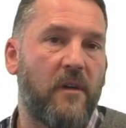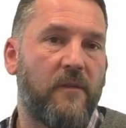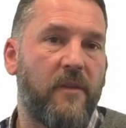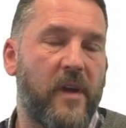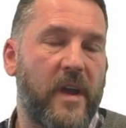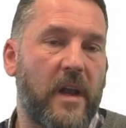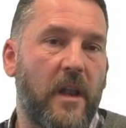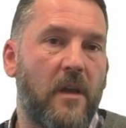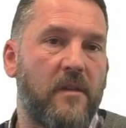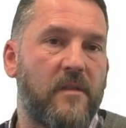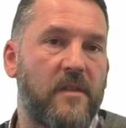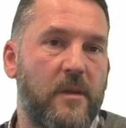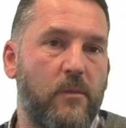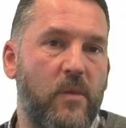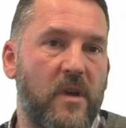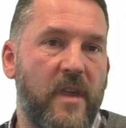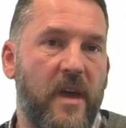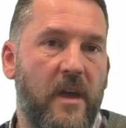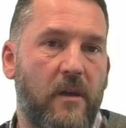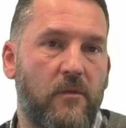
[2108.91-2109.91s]
very closely
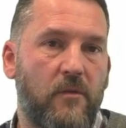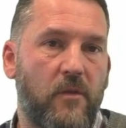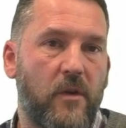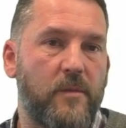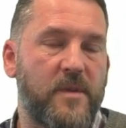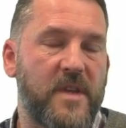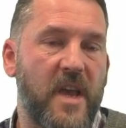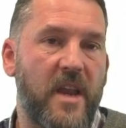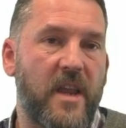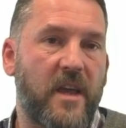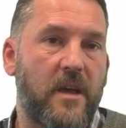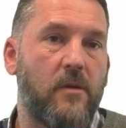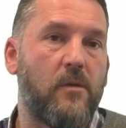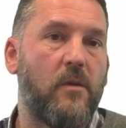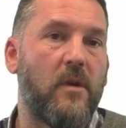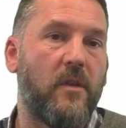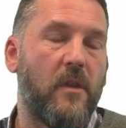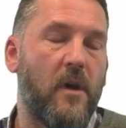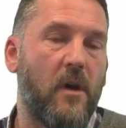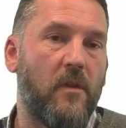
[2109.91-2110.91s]
with a group technical
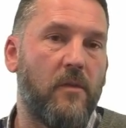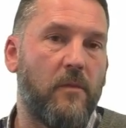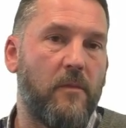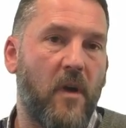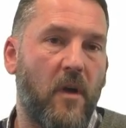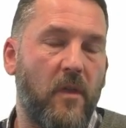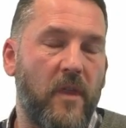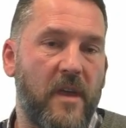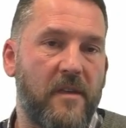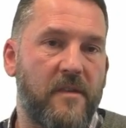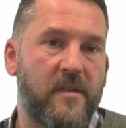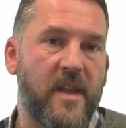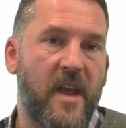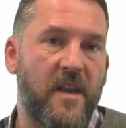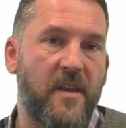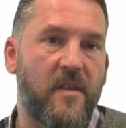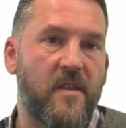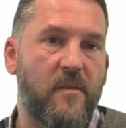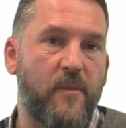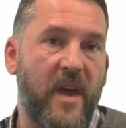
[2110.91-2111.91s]
on their
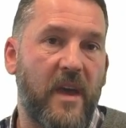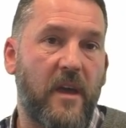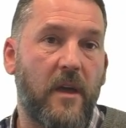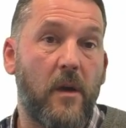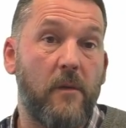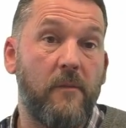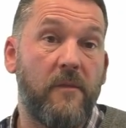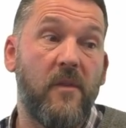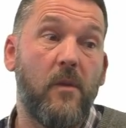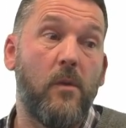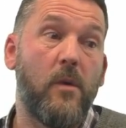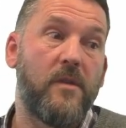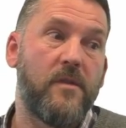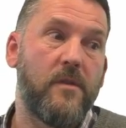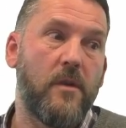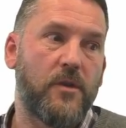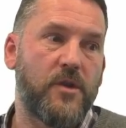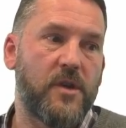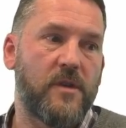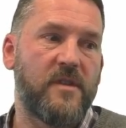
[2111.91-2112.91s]
standard spec going forwards,
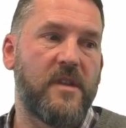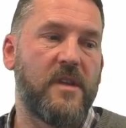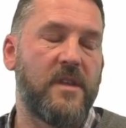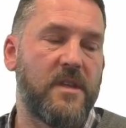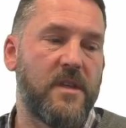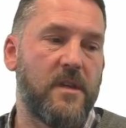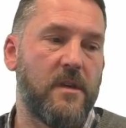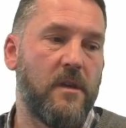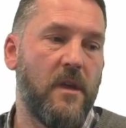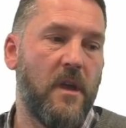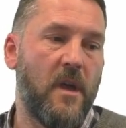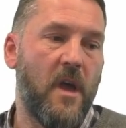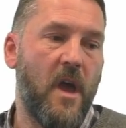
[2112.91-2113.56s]
not just into